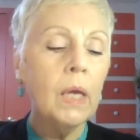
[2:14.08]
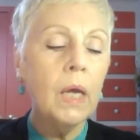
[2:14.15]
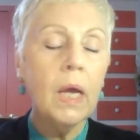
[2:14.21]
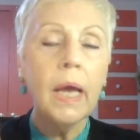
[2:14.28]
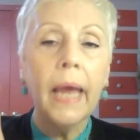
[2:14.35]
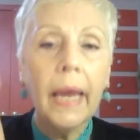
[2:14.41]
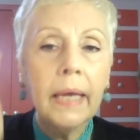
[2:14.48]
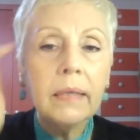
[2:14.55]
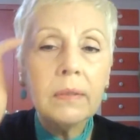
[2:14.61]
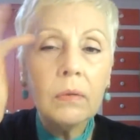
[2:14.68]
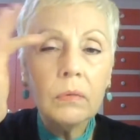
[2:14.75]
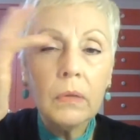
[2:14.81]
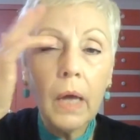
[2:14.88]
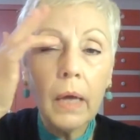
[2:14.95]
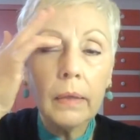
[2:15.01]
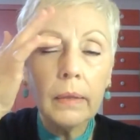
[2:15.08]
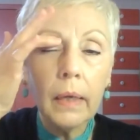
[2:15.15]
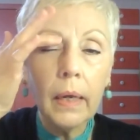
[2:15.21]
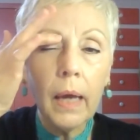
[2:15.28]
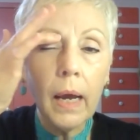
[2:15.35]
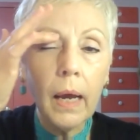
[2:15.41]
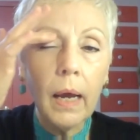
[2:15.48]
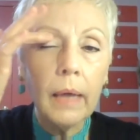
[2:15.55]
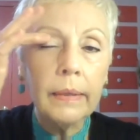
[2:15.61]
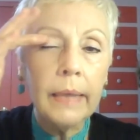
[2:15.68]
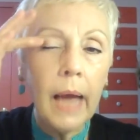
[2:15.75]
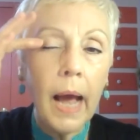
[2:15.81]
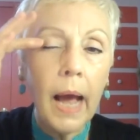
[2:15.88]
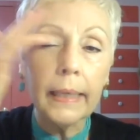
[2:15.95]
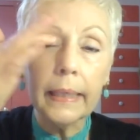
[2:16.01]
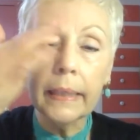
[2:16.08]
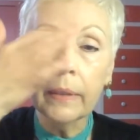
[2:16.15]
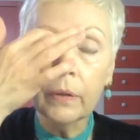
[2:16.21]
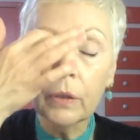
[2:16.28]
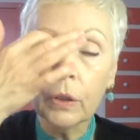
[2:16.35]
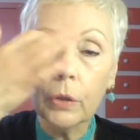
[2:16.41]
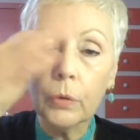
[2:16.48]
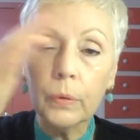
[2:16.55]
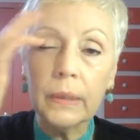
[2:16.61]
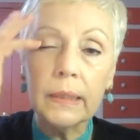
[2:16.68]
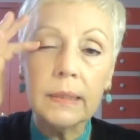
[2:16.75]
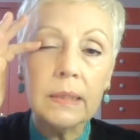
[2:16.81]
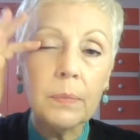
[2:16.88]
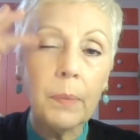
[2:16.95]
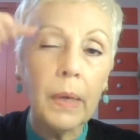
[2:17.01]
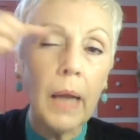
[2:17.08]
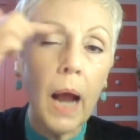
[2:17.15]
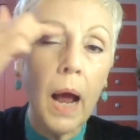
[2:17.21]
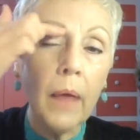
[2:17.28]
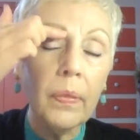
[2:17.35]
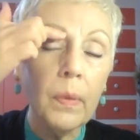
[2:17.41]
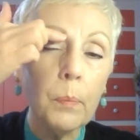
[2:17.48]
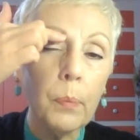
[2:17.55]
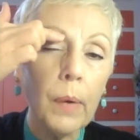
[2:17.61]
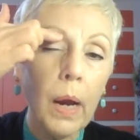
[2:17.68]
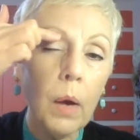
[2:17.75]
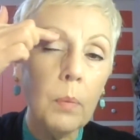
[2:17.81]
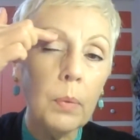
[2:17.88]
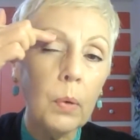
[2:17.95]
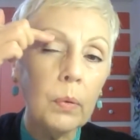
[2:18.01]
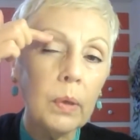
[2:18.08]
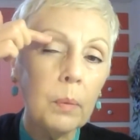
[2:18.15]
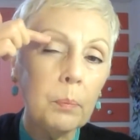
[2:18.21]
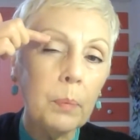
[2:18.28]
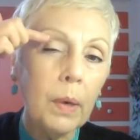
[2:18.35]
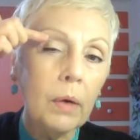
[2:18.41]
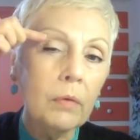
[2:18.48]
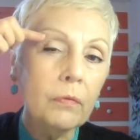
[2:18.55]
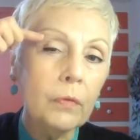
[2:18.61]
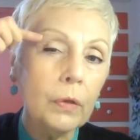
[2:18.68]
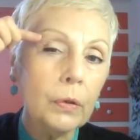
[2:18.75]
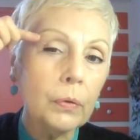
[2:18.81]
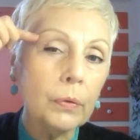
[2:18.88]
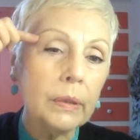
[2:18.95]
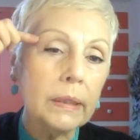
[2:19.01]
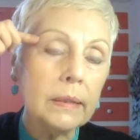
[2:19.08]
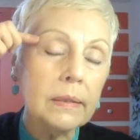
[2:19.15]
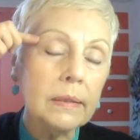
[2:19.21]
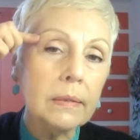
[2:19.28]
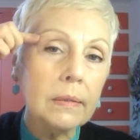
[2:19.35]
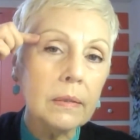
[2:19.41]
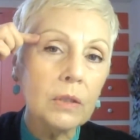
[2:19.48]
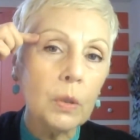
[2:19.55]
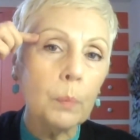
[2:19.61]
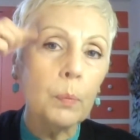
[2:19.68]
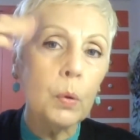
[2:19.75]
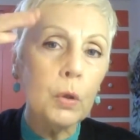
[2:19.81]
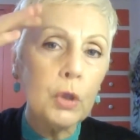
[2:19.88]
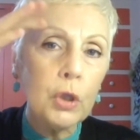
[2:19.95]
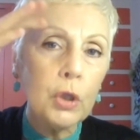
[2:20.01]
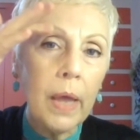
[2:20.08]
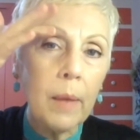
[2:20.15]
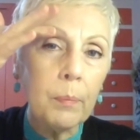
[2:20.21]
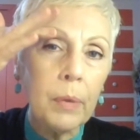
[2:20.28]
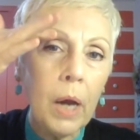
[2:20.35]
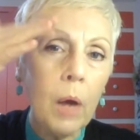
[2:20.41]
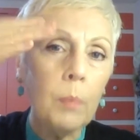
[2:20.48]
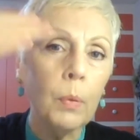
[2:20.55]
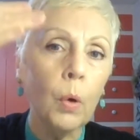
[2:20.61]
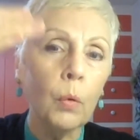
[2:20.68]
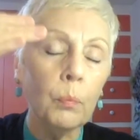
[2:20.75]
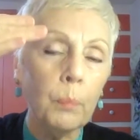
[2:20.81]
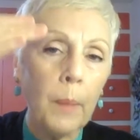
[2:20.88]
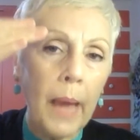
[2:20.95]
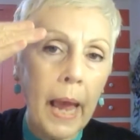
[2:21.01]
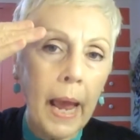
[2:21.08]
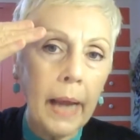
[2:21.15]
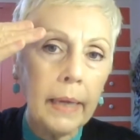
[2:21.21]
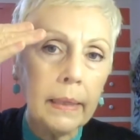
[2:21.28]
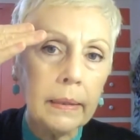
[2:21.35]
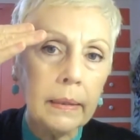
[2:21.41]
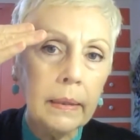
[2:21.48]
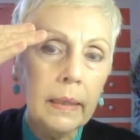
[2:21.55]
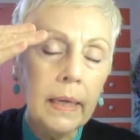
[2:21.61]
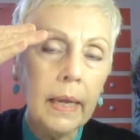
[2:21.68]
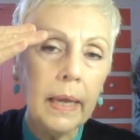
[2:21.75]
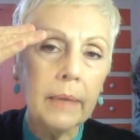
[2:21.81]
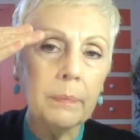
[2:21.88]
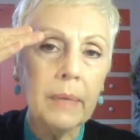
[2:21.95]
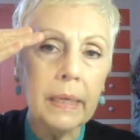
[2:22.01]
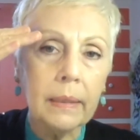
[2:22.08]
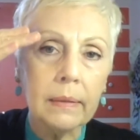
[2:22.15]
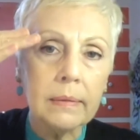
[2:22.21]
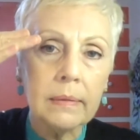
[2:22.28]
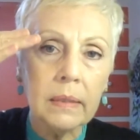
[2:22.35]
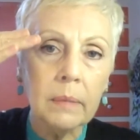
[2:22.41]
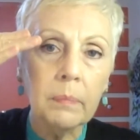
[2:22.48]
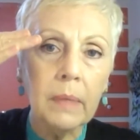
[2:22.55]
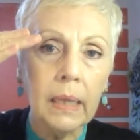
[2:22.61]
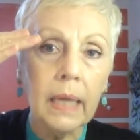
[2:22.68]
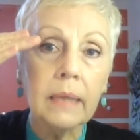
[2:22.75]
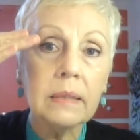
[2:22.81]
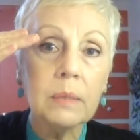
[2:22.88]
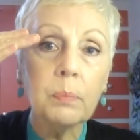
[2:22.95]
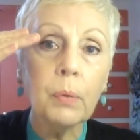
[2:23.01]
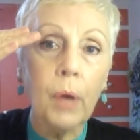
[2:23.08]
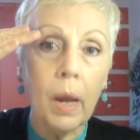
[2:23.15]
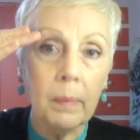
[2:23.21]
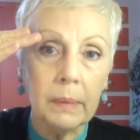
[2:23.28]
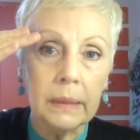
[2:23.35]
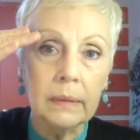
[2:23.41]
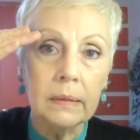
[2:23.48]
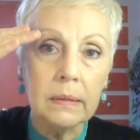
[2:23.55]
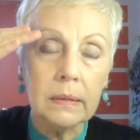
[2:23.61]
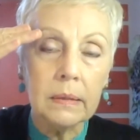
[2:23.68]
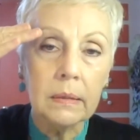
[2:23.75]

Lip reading: Hazelnut, not in the crease, but on the brow bone above the crease to push that brow bone back and make it seem less prominent.